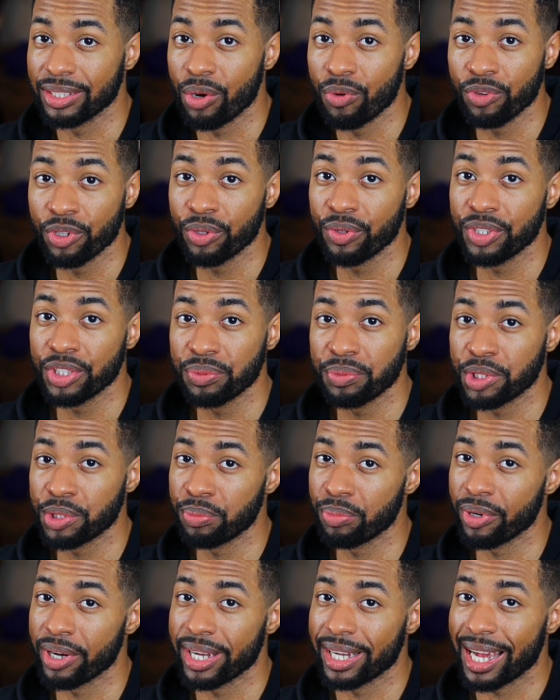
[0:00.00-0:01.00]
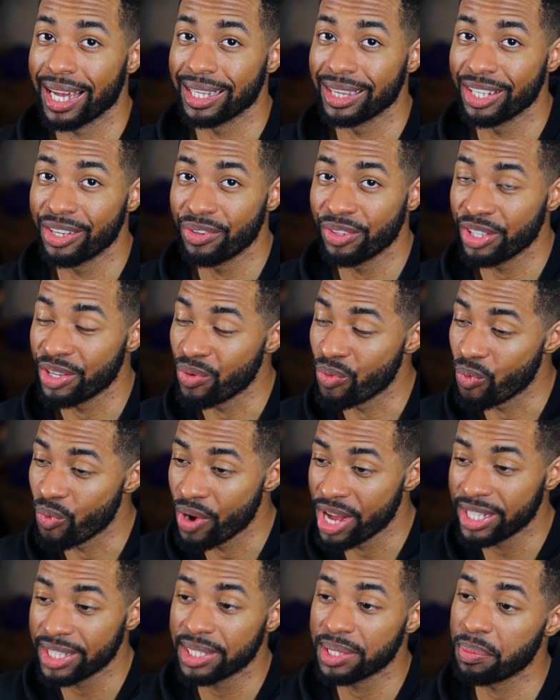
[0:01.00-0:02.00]
Over Christmas break, I literally
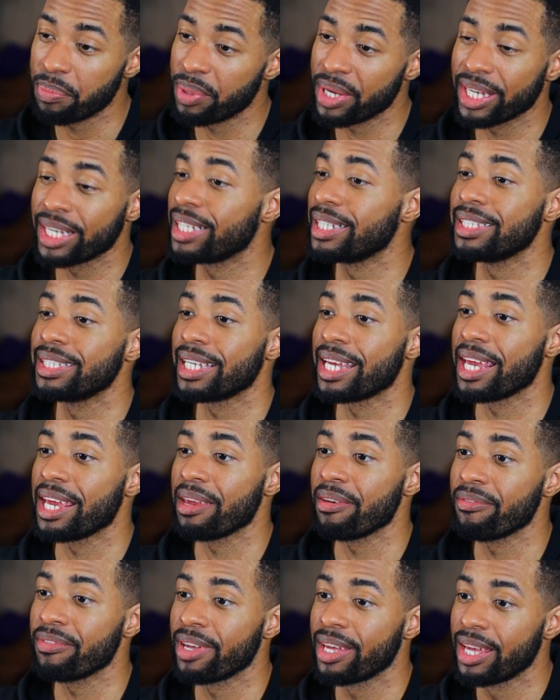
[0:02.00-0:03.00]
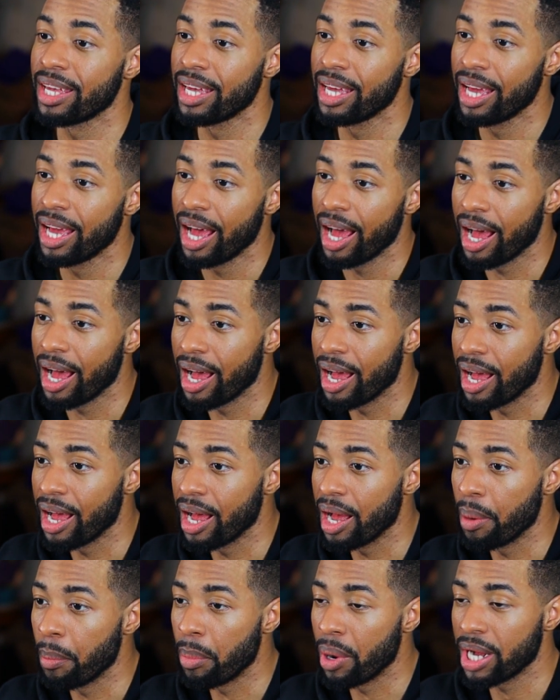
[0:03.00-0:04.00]
went to Pick and Save,
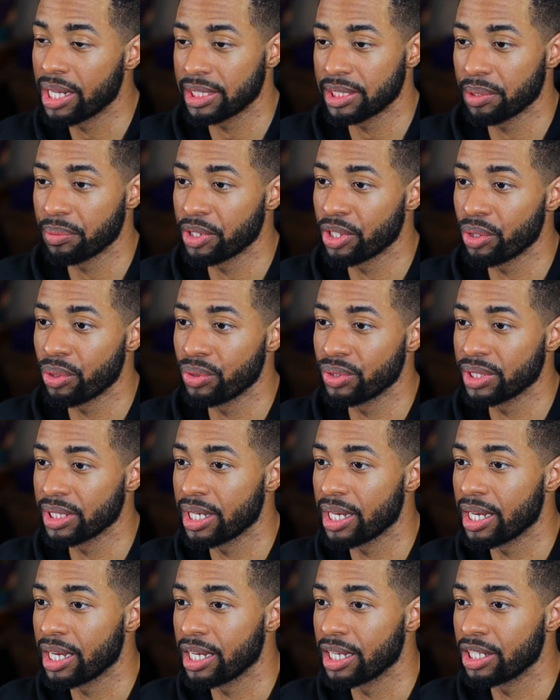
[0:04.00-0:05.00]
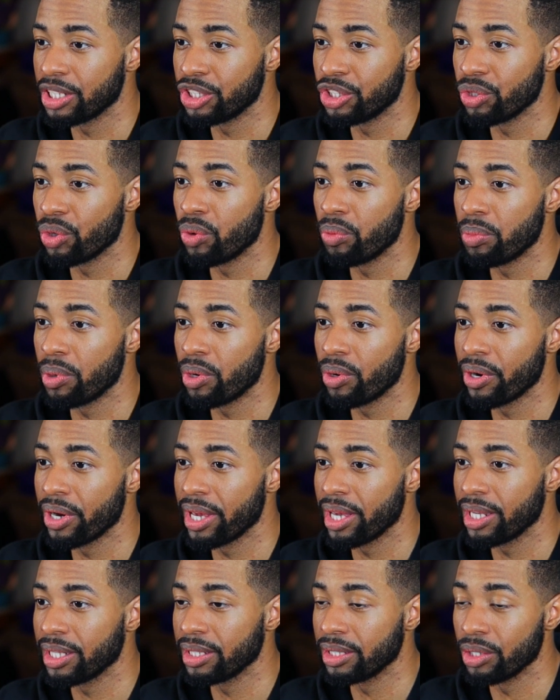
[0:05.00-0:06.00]
bought some of those
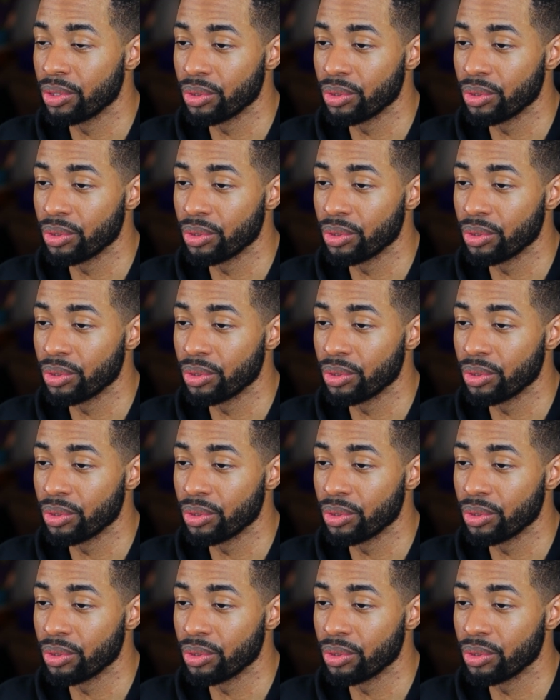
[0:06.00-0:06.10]
Doughboy